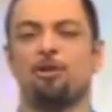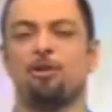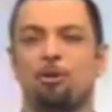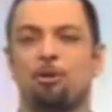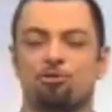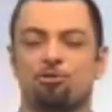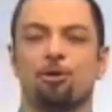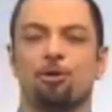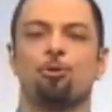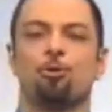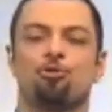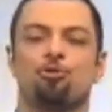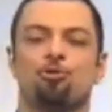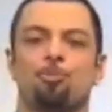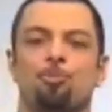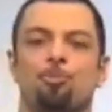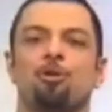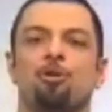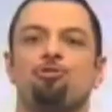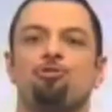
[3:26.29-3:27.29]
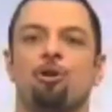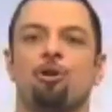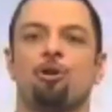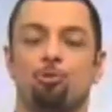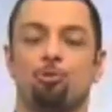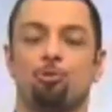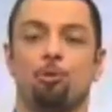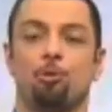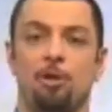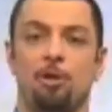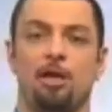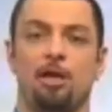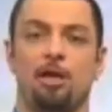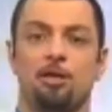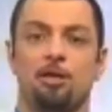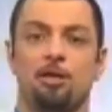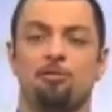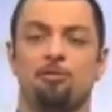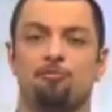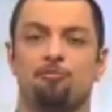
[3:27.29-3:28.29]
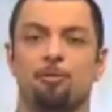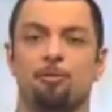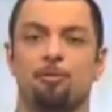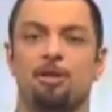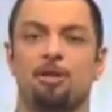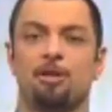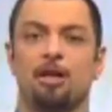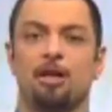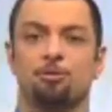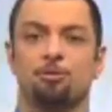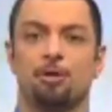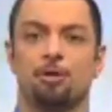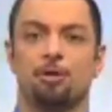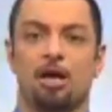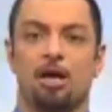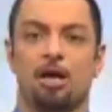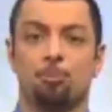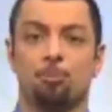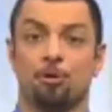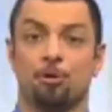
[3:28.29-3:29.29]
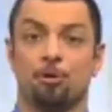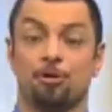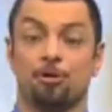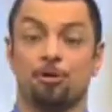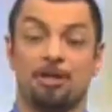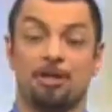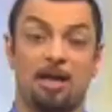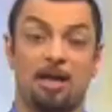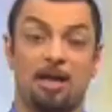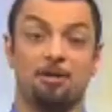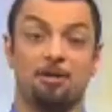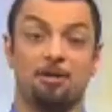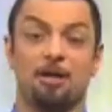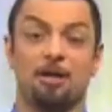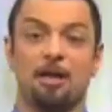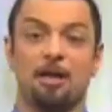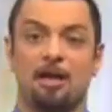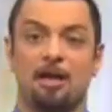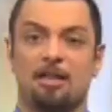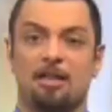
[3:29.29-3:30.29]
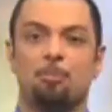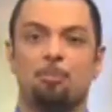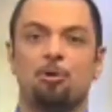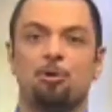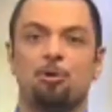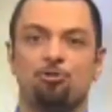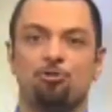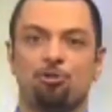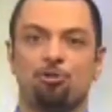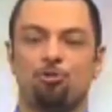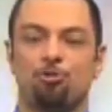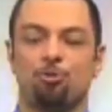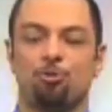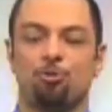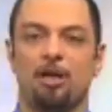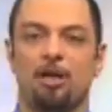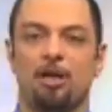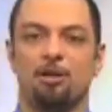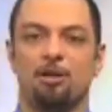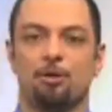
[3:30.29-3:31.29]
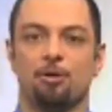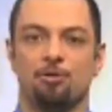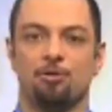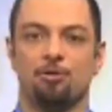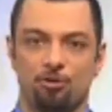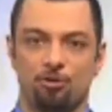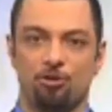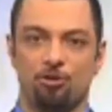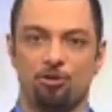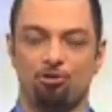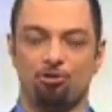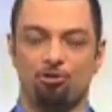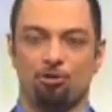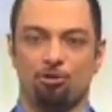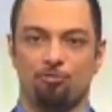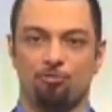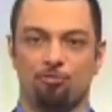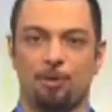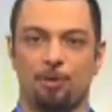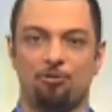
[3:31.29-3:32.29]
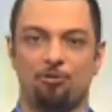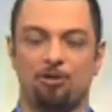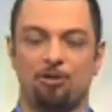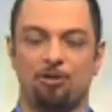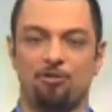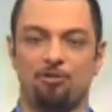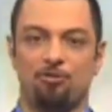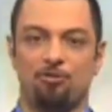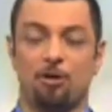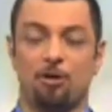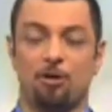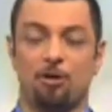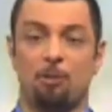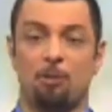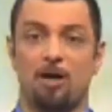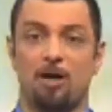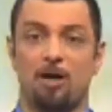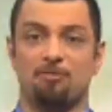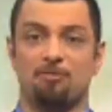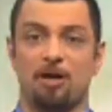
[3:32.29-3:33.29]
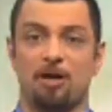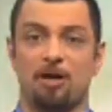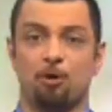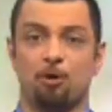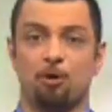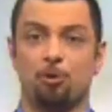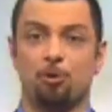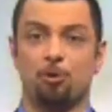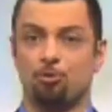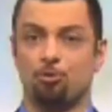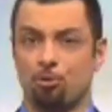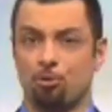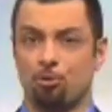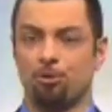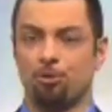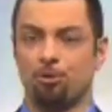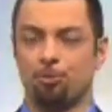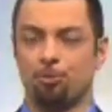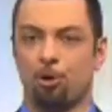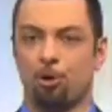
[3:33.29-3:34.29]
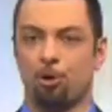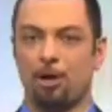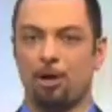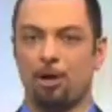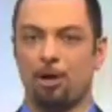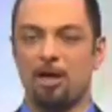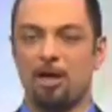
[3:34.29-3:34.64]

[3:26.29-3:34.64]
That was our correspondent Joshua Blakeney from Calgary, Alberta, Canada. That brings us to an end here on this edition of Press TV's Top 5. I hope you enjoyed the program.